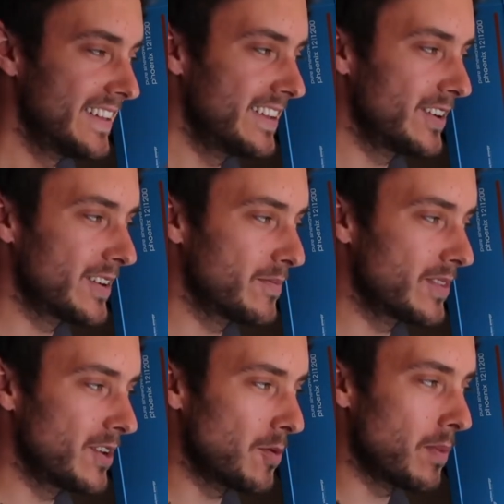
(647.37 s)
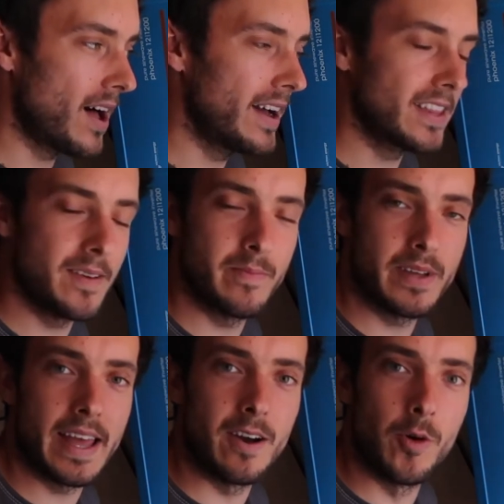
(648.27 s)
You'll buy them,
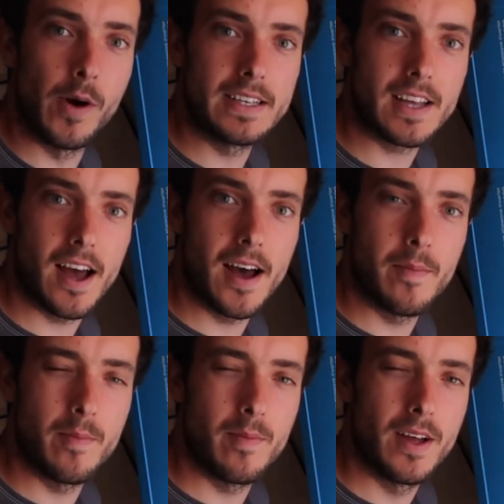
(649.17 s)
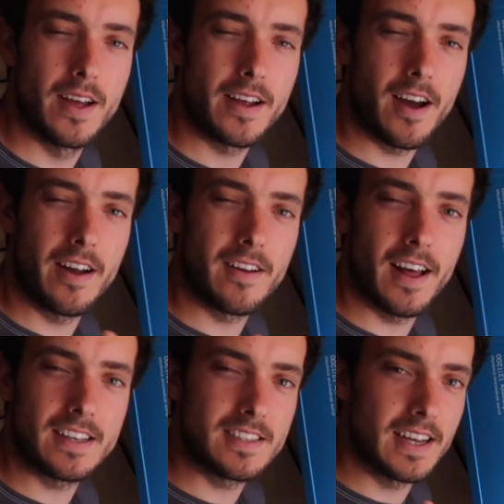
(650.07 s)
but they always come kind of
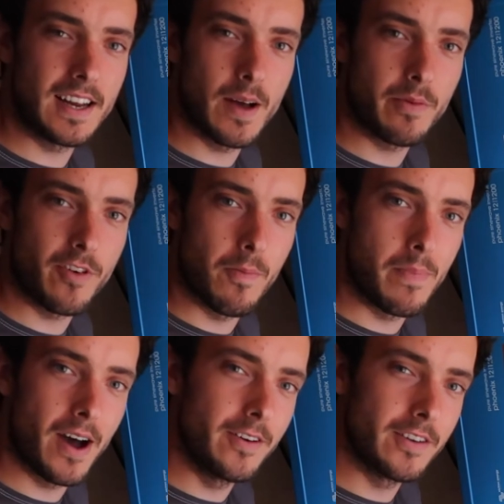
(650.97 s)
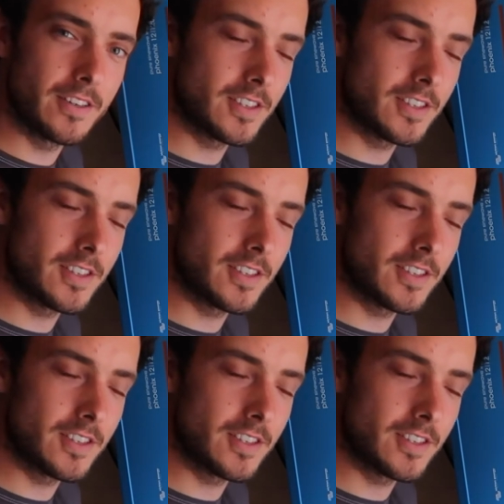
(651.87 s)
like stick it up for a boat.